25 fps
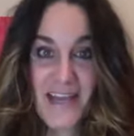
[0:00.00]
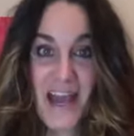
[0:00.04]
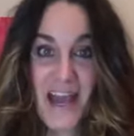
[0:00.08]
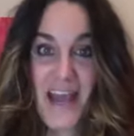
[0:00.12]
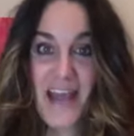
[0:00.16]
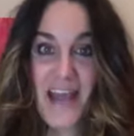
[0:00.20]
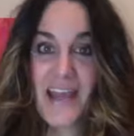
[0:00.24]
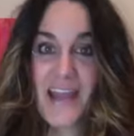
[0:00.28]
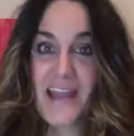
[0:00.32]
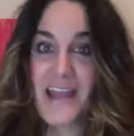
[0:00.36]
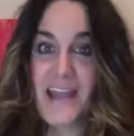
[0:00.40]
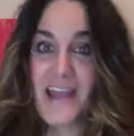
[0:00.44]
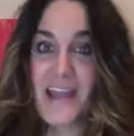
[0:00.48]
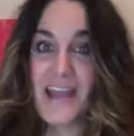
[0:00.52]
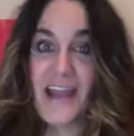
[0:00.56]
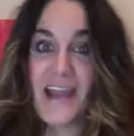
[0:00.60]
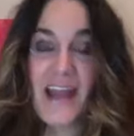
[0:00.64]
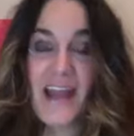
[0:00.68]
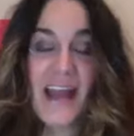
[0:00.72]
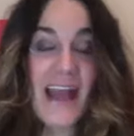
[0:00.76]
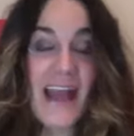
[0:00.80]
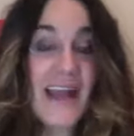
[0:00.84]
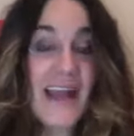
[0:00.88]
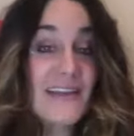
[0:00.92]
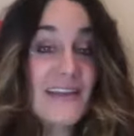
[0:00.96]
I
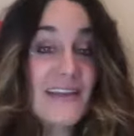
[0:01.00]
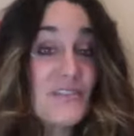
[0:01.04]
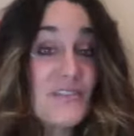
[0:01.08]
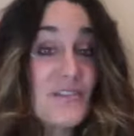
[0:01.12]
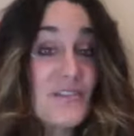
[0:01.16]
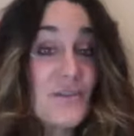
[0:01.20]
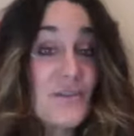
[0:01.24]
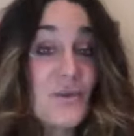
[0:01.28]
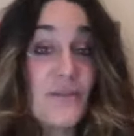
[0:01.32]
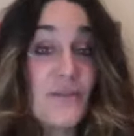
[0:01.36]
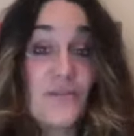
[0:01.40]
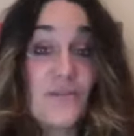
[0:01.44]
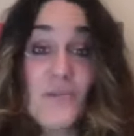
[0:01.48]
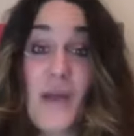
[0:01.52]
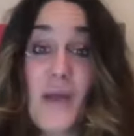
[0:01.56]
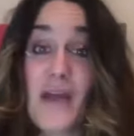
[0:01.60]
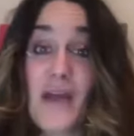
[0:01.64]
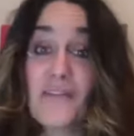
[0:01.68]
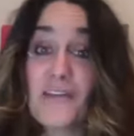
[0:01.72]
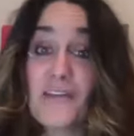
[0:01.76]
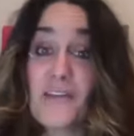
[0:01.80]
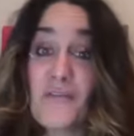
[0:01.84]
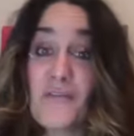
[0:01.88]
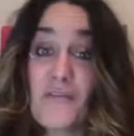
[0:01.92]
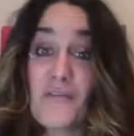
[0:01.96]
ask you if you have
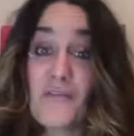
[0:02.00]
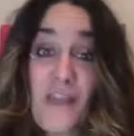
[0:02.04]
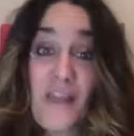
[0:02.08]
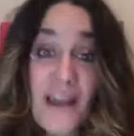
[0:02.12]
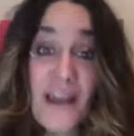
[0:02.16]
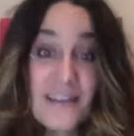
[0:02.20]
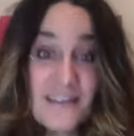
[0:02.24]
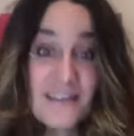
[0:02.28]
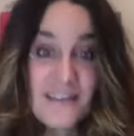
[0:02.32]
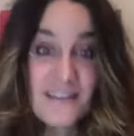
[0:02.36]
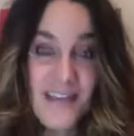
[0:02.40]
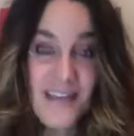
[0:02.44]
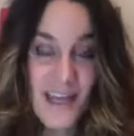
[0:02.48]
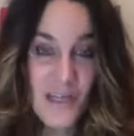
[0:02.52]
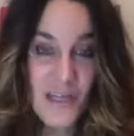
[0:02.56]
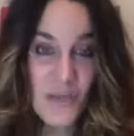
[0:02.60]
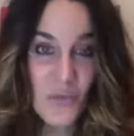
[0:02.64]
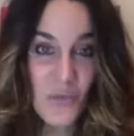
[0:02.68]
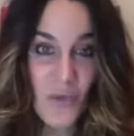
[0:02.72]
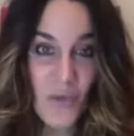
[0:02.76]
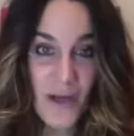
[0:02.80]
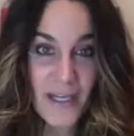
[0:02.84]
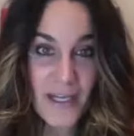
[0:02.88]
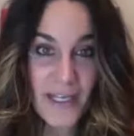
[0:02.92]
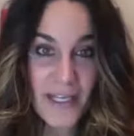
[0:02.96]
any friends that you
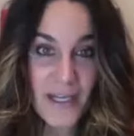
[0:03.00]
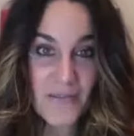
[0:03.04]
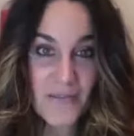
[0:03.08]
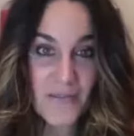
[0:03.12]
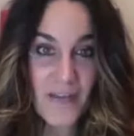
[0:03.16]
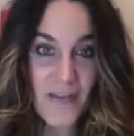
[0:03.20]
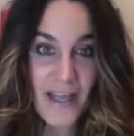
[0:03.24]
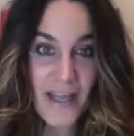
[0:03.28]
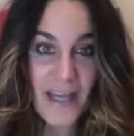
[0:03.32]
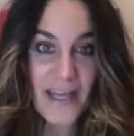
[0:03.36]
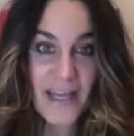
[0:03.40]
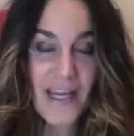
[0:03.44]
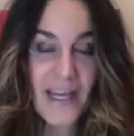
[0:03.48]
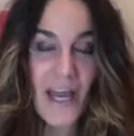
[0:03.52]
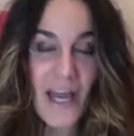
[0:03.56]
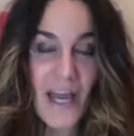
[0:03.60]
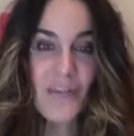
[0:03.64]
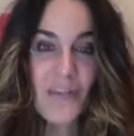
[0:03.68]
want to invite.